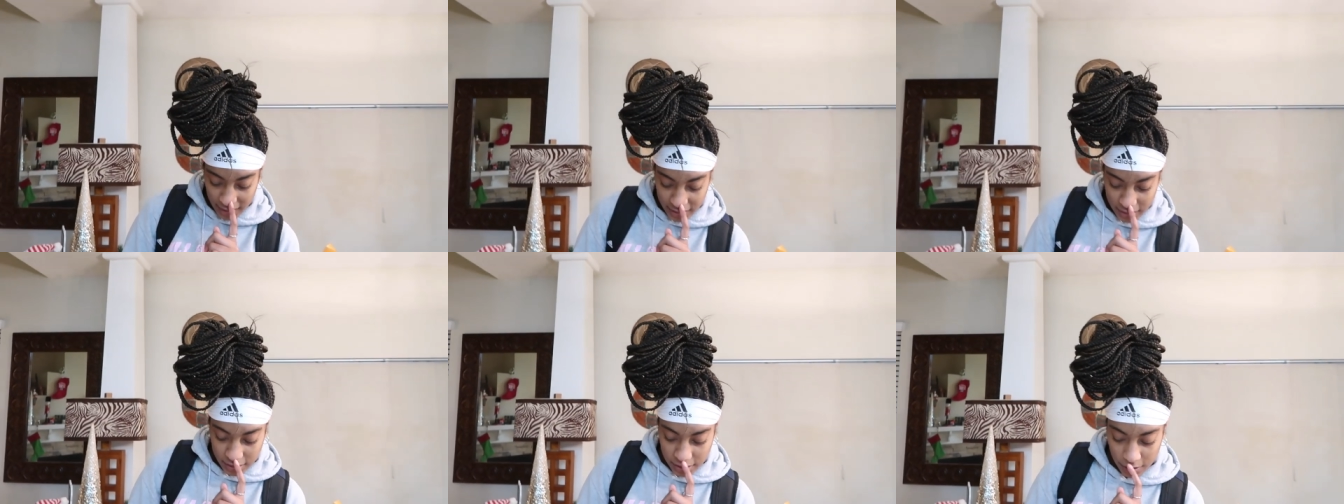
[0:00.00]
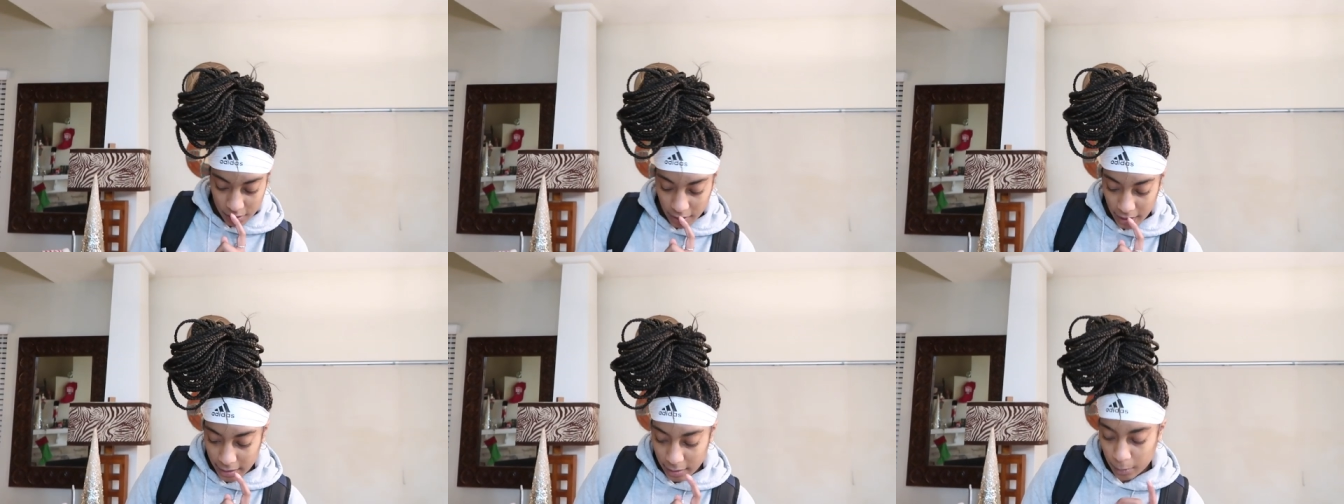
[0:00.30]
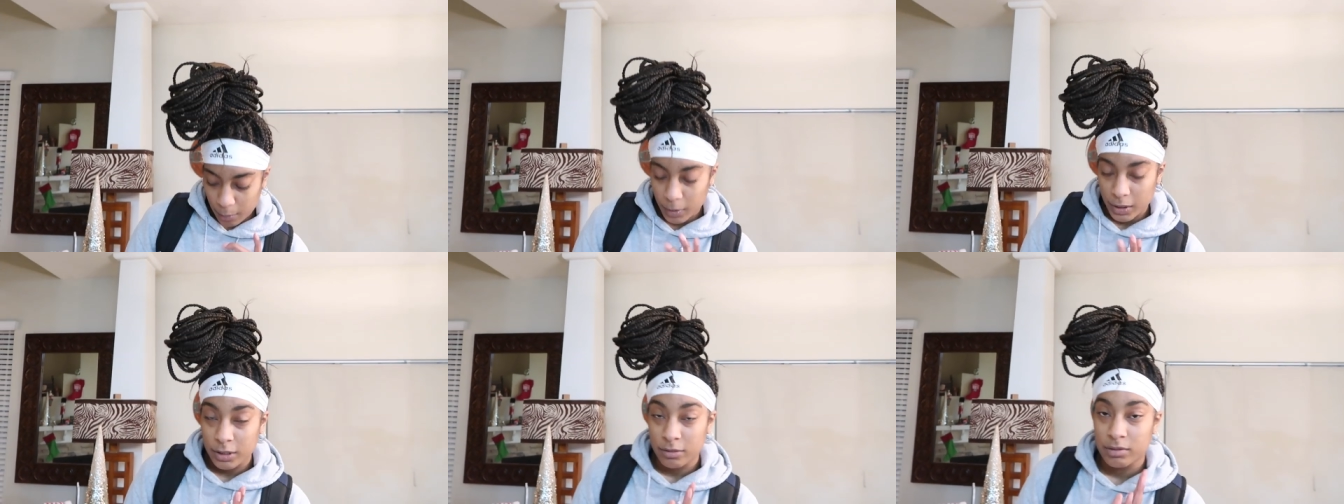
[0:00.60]
and so
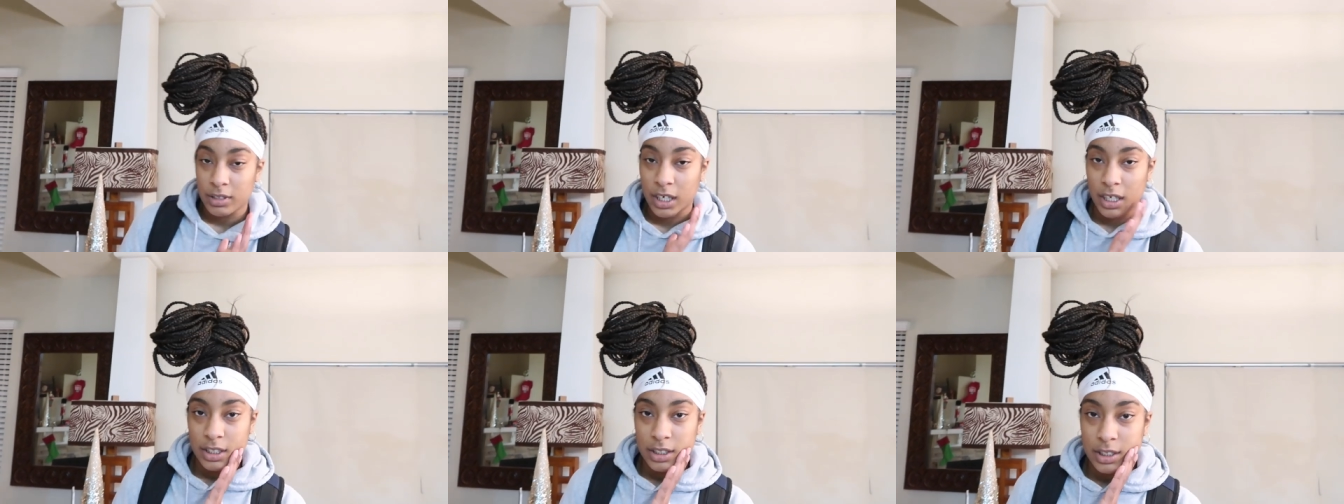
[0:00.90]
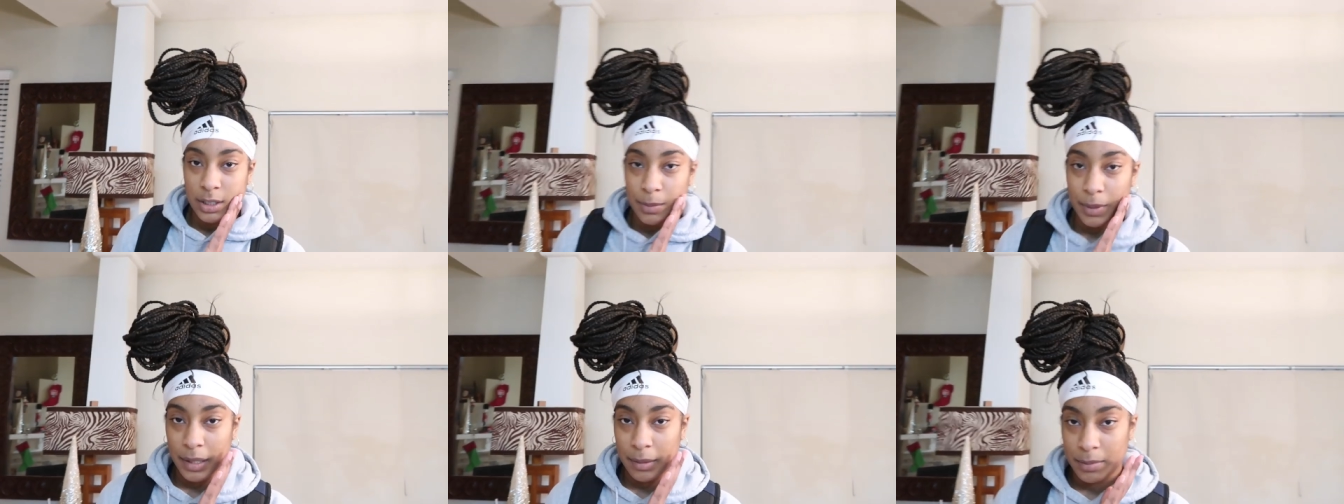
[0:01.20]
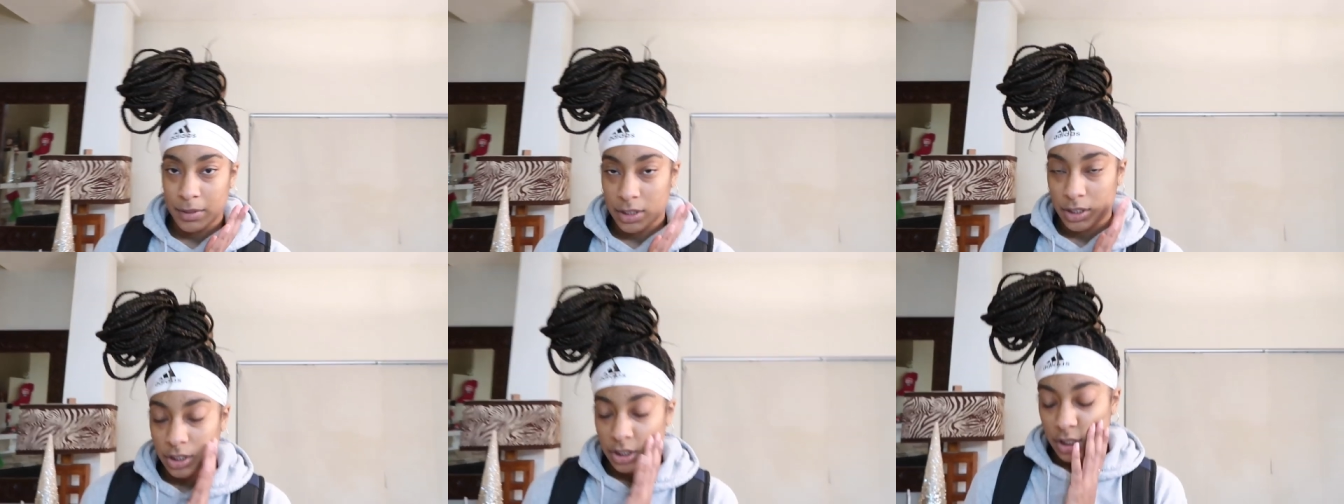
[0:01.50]
like when you touch a
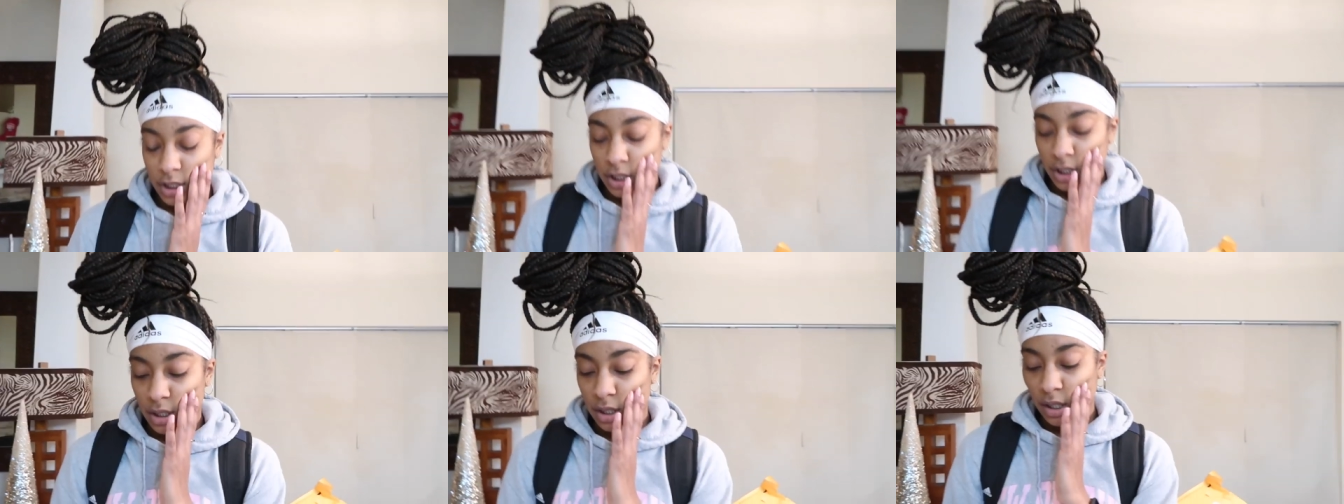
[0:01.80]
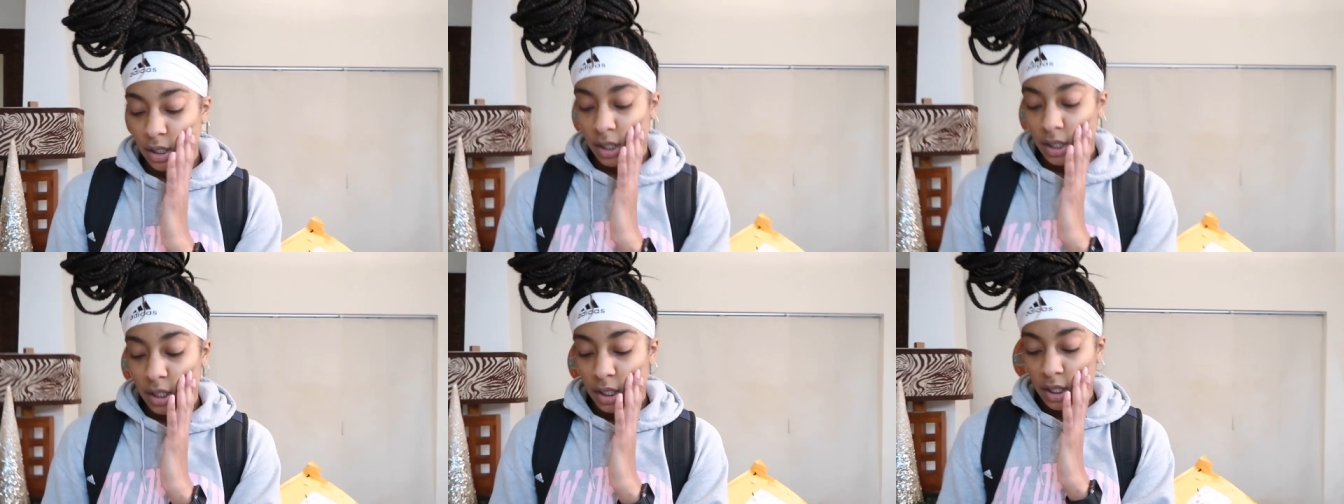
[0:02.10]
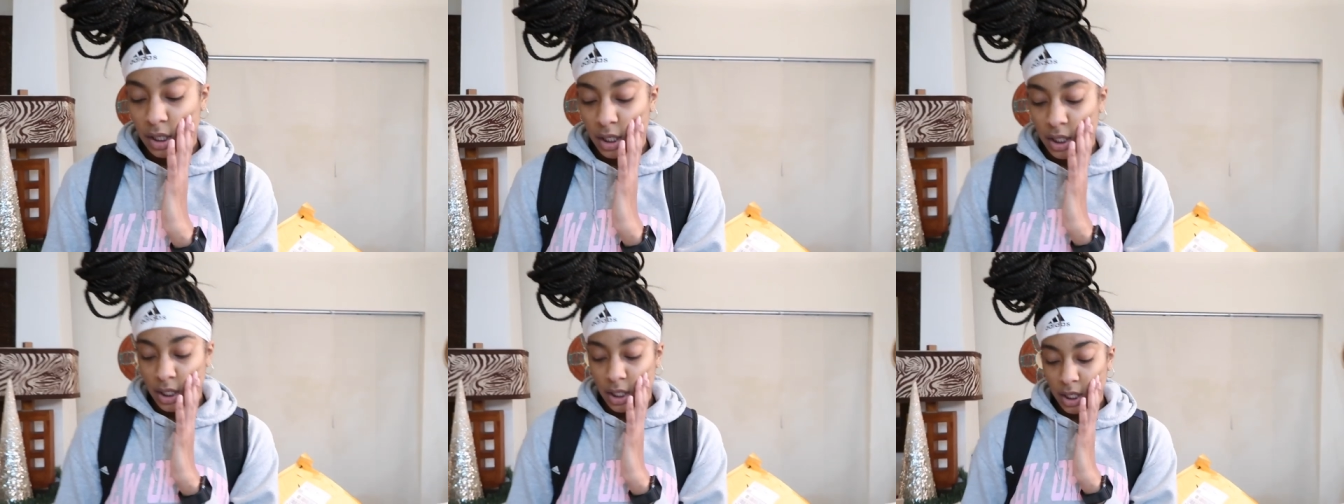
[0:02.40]
baby's cheek,
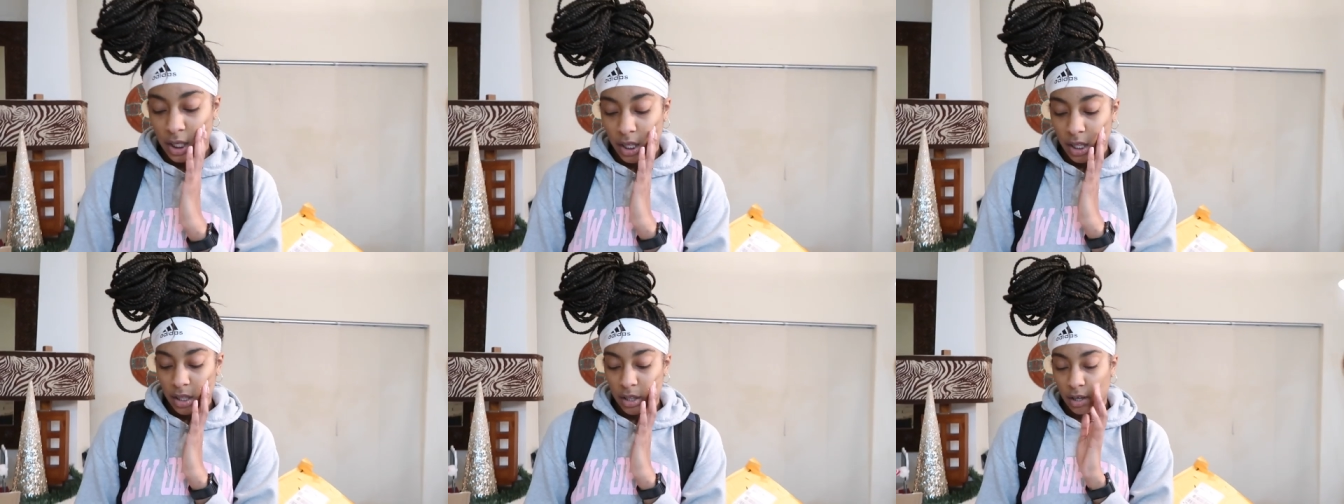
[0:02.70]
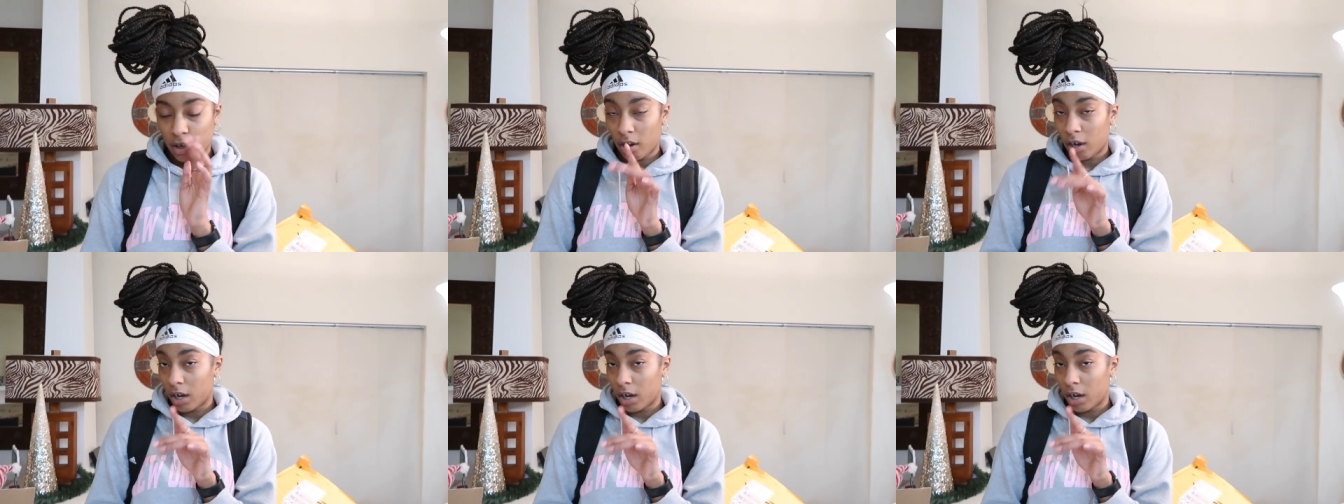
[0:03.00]
they'll